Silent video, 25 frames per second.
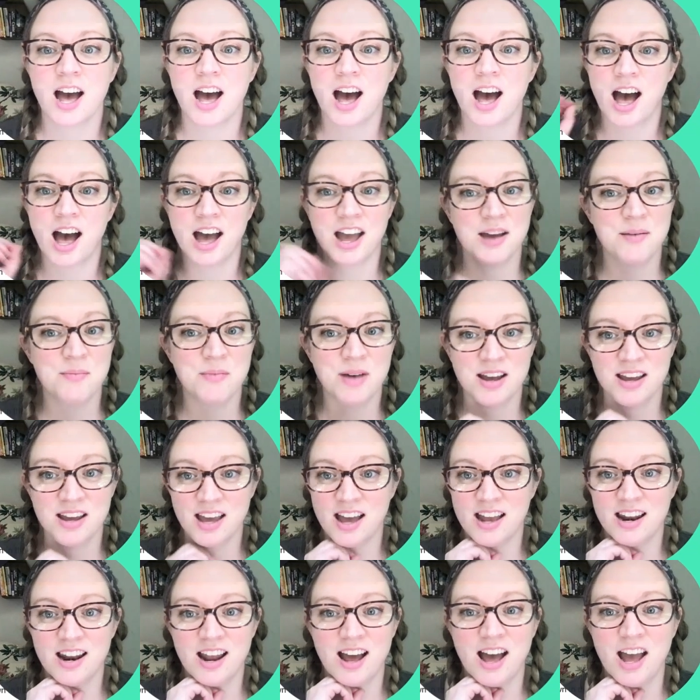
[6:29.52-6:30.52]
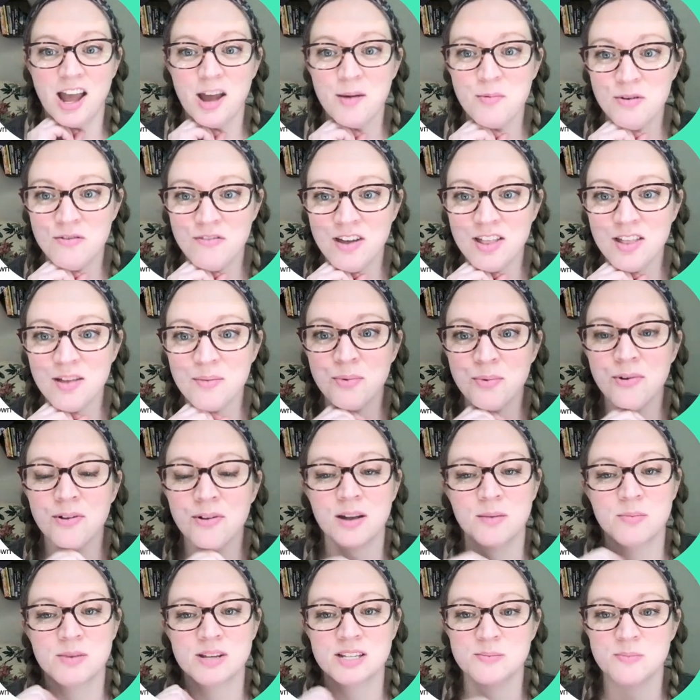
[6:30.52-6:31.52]
I am available
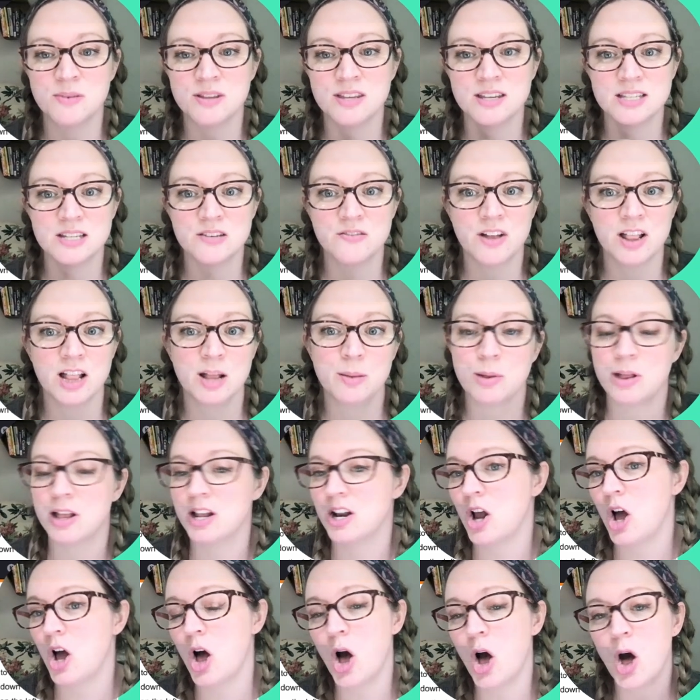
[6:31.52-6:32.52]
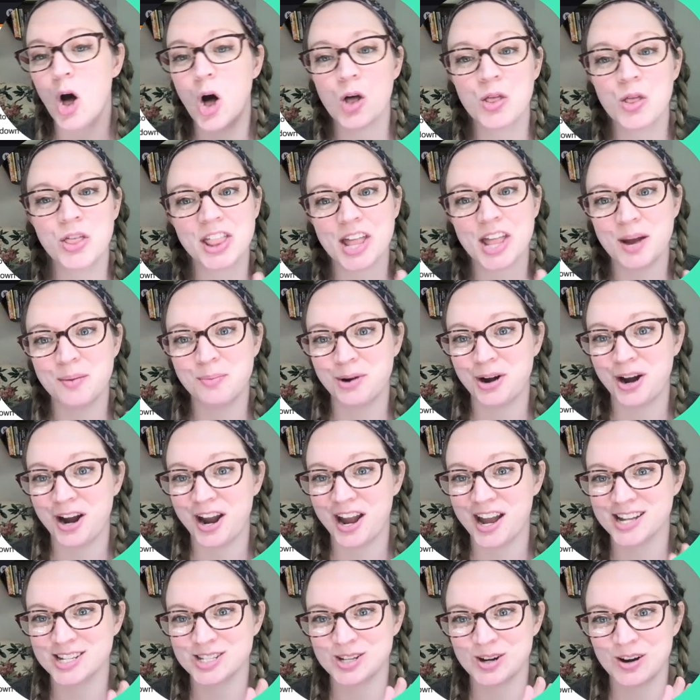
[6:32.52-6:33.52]
and Ms. Smith is available and all the
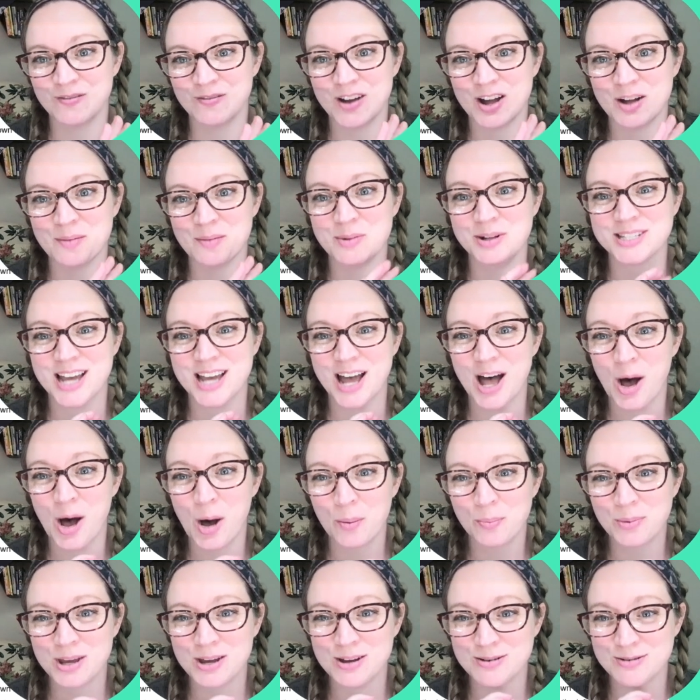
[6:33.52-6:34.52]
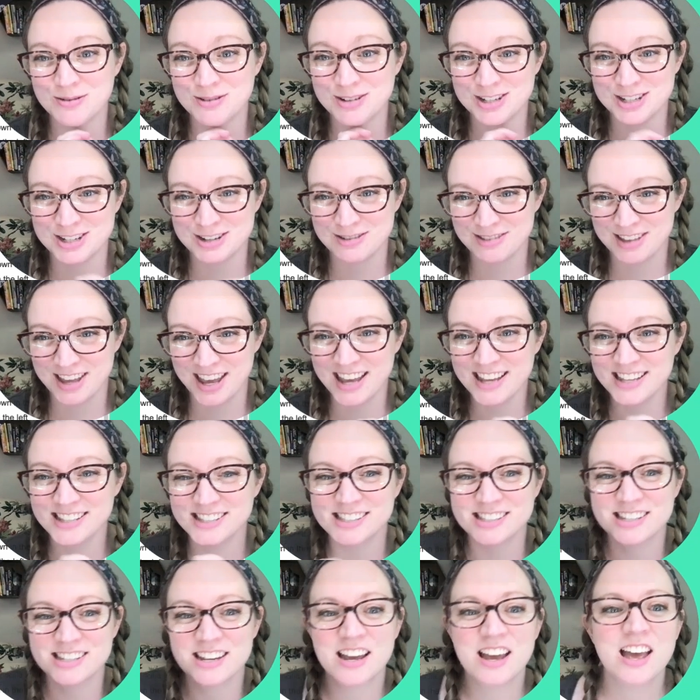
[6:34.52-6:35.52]
librarians are available to help you do
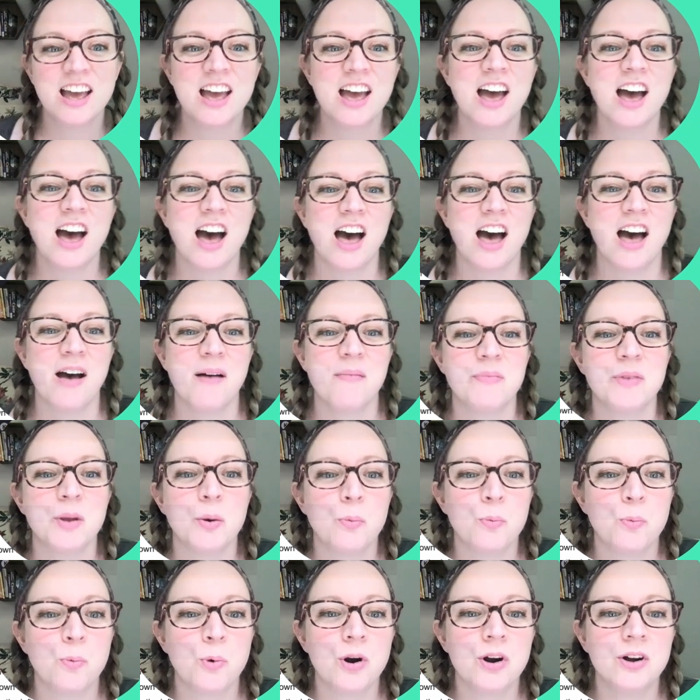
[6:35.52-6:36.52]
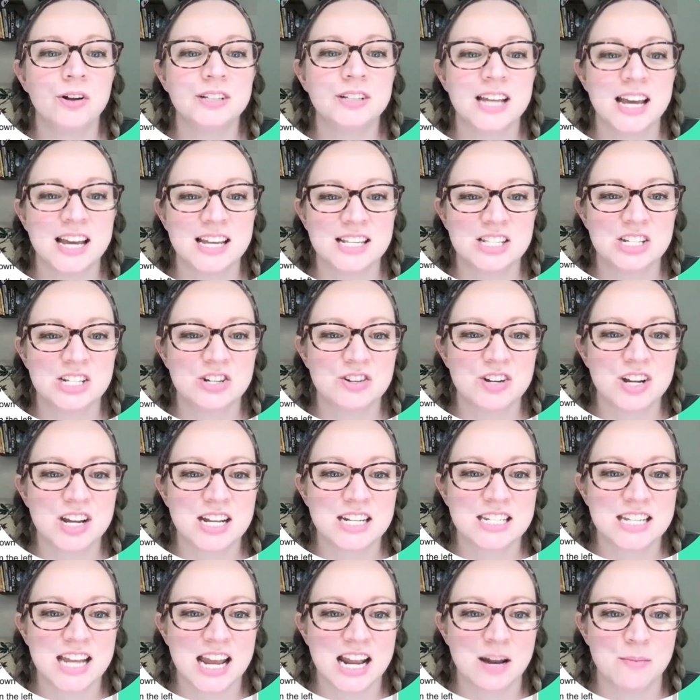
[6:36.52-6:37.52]
this. World
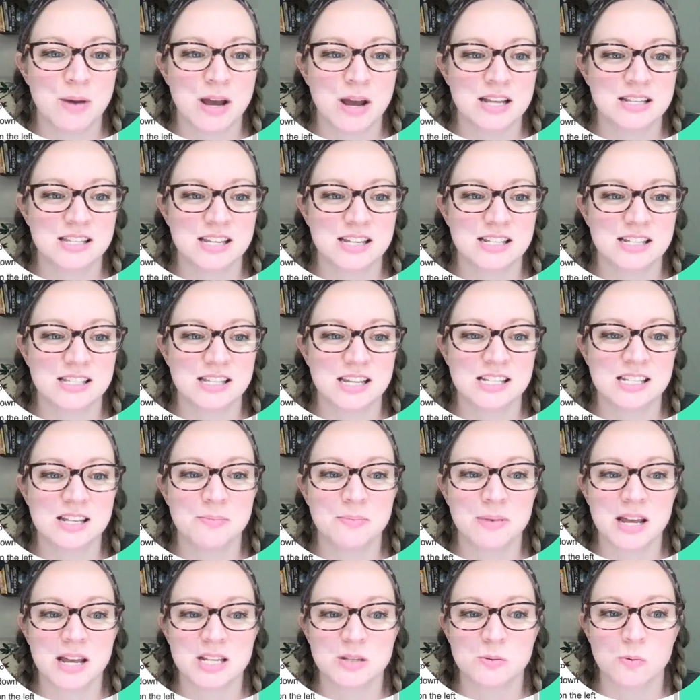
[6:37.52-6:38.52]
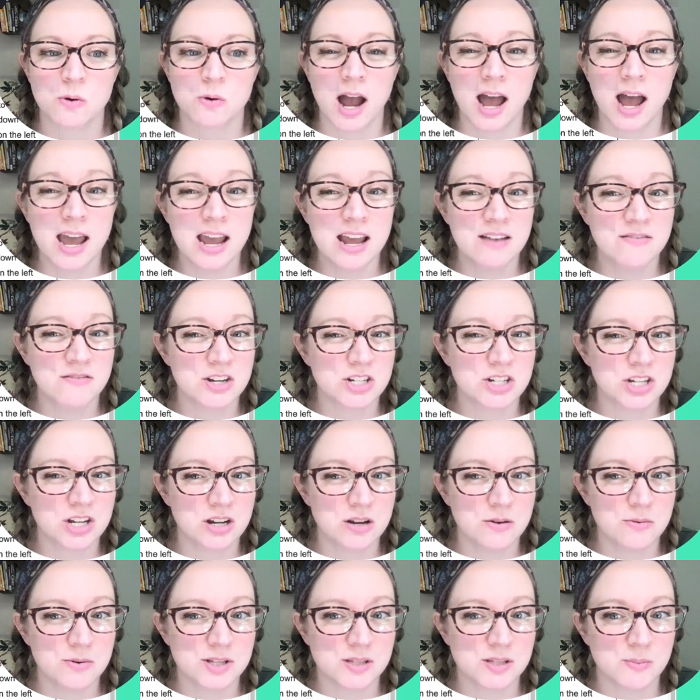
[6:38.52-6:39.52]
history databases is the place where I envision
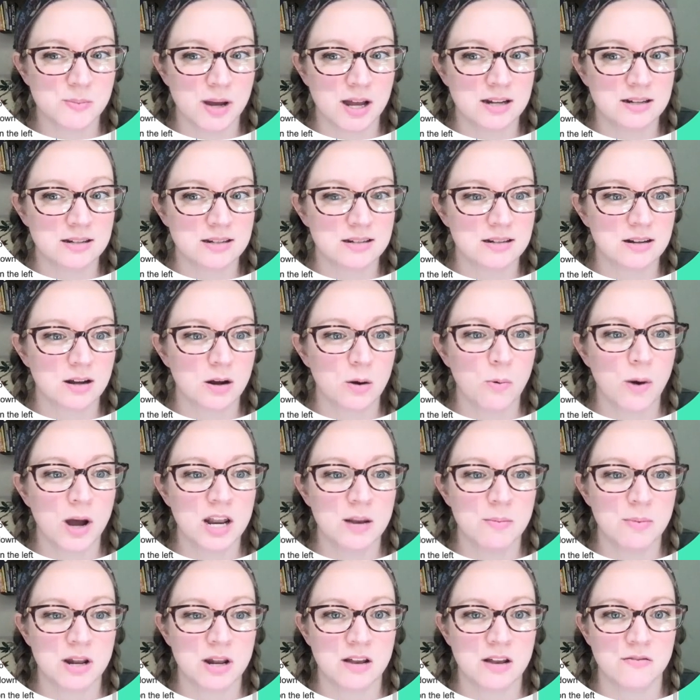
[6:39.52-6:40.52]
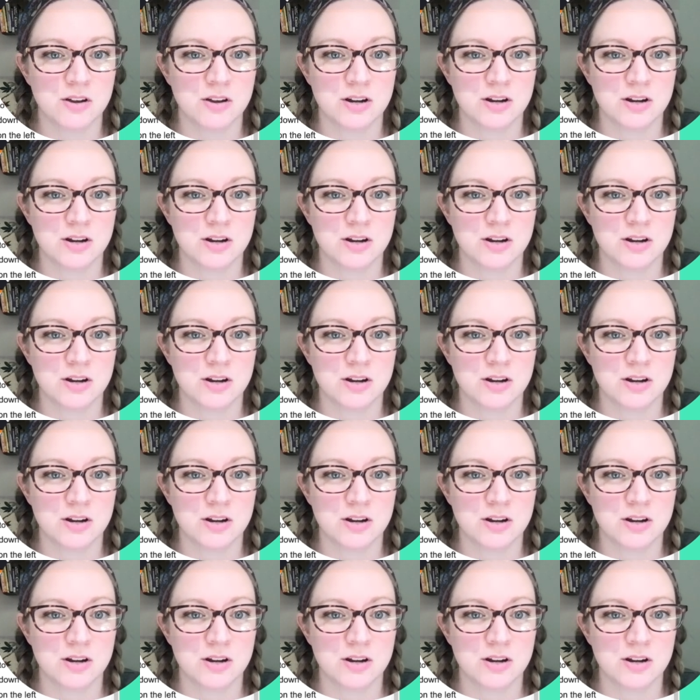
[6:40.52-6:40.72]
you will spend quite a bit of your